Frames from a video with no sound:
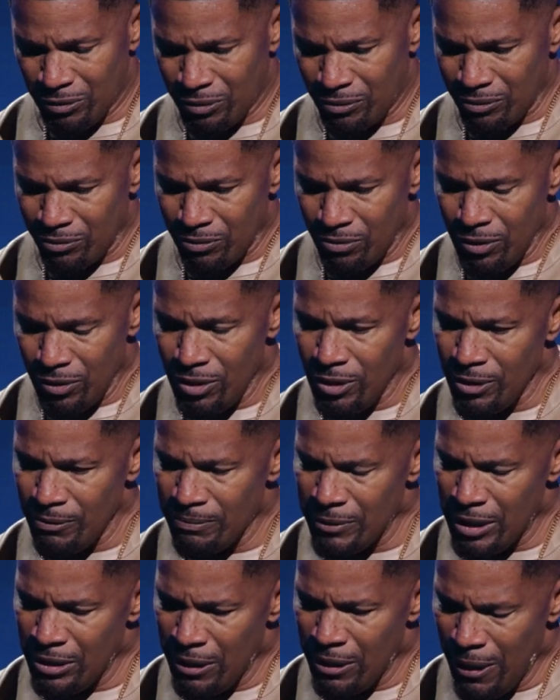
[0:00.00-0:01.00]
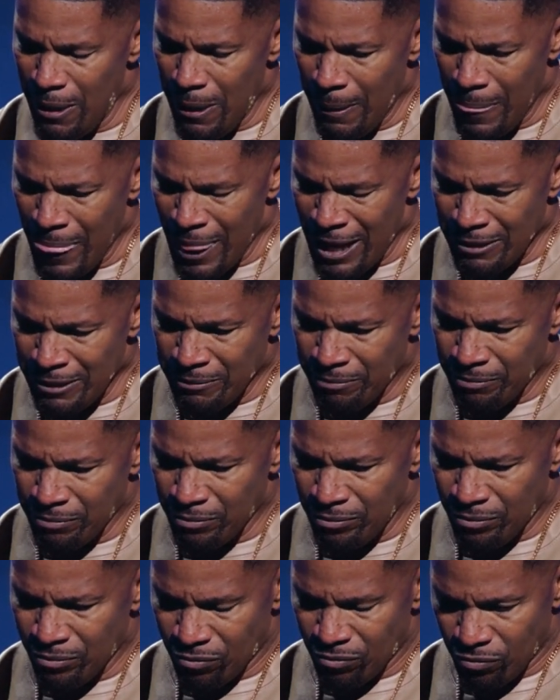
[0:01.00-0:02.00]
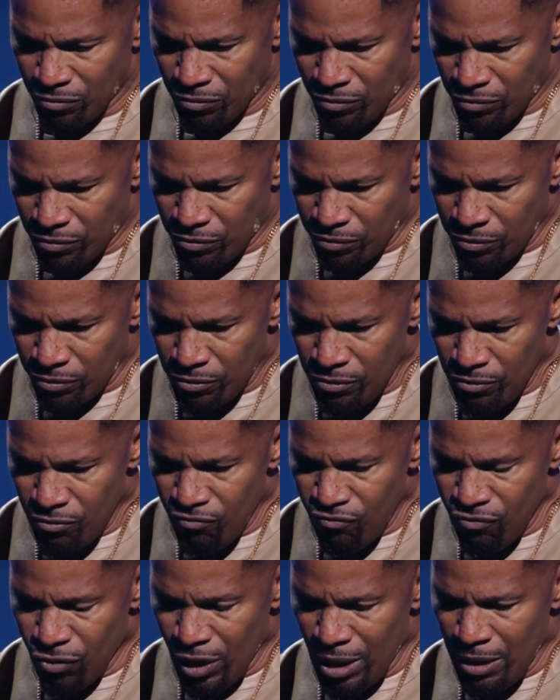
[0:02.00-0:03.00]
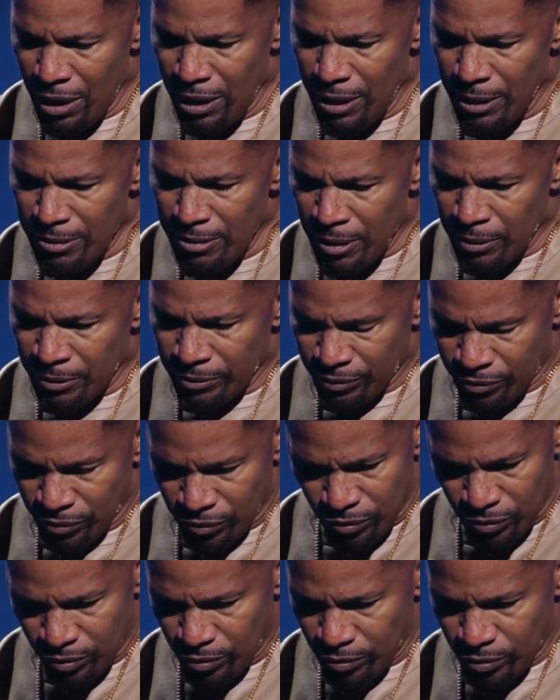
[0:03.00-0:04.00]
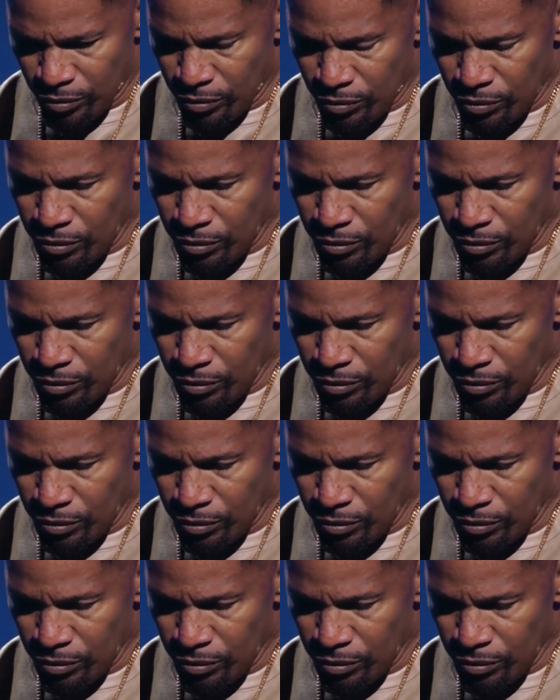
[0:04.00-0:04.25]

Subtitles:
special, What Had Happened Was, opened by talking about his recovery from a